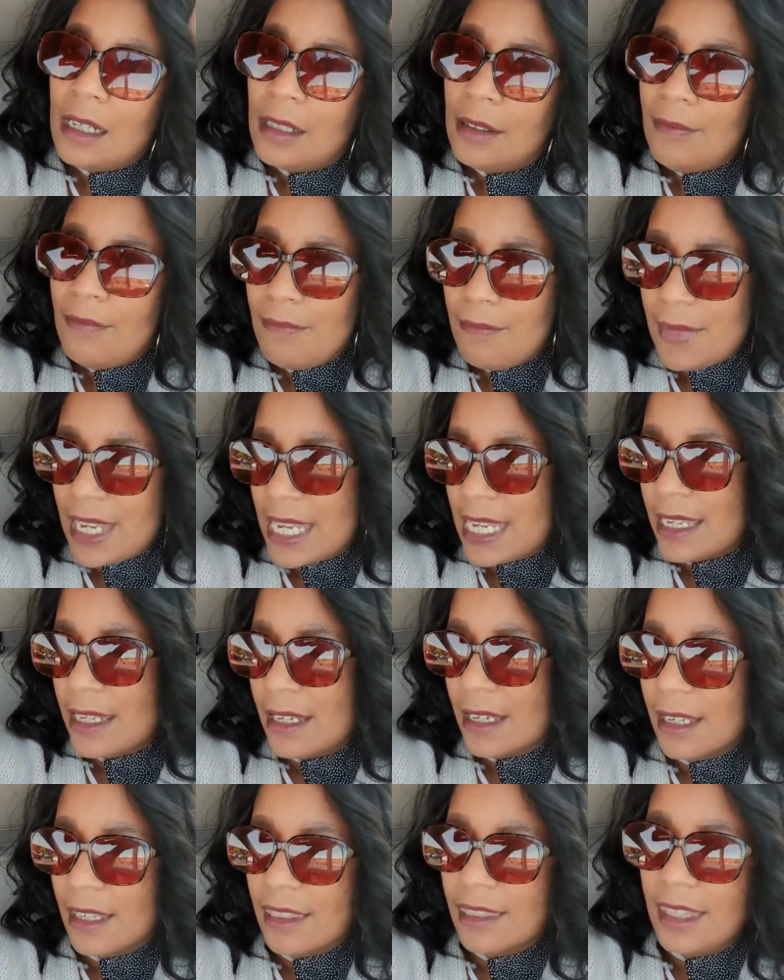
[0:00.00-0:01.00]

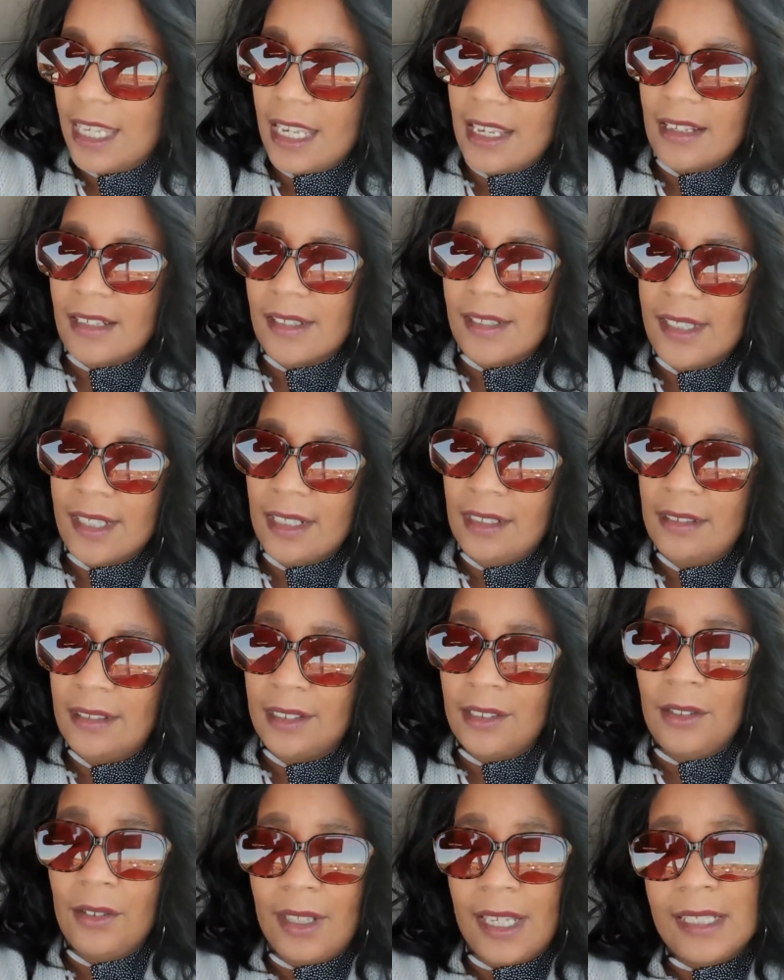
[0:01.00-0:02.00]
make things a
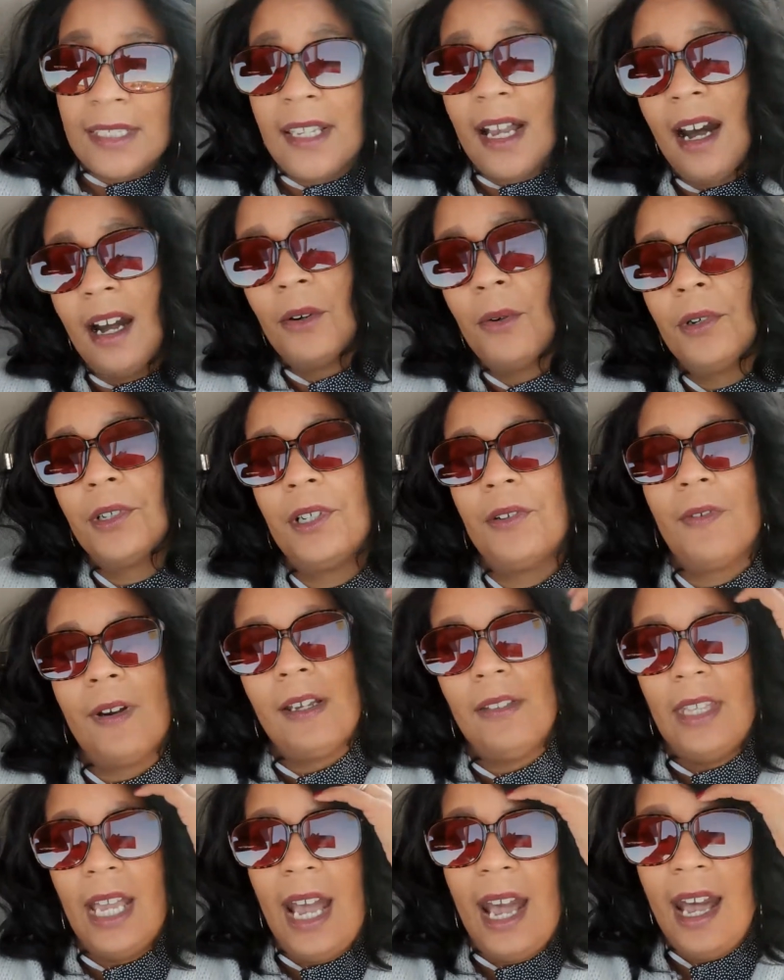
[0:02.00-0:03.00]
little less awkward
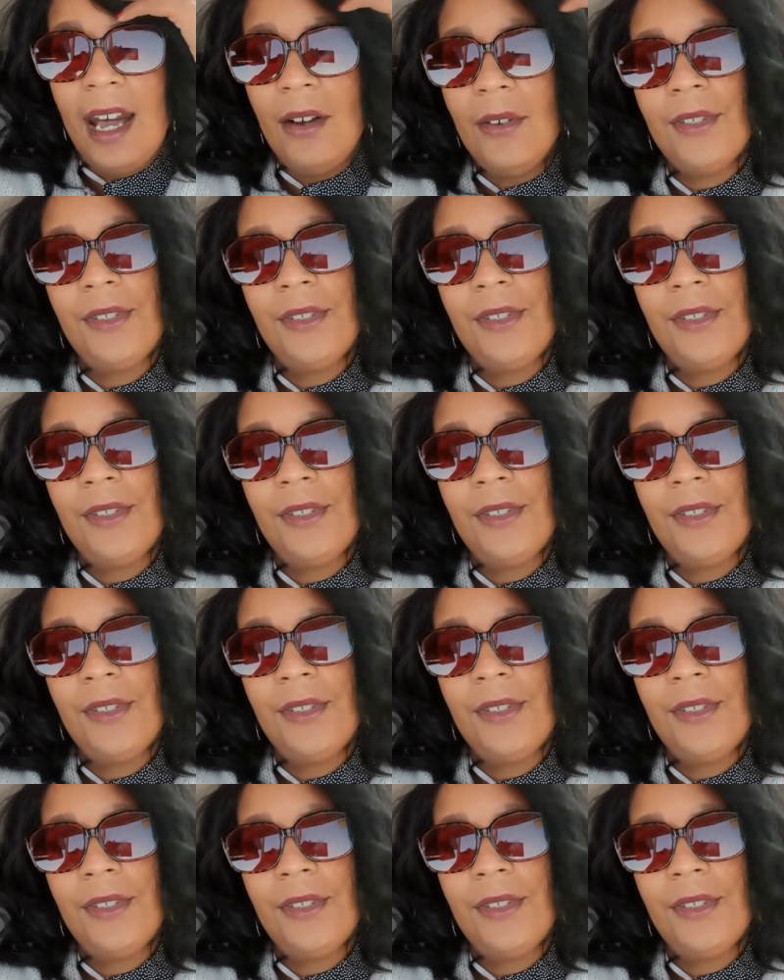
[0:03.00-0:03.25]
around the house.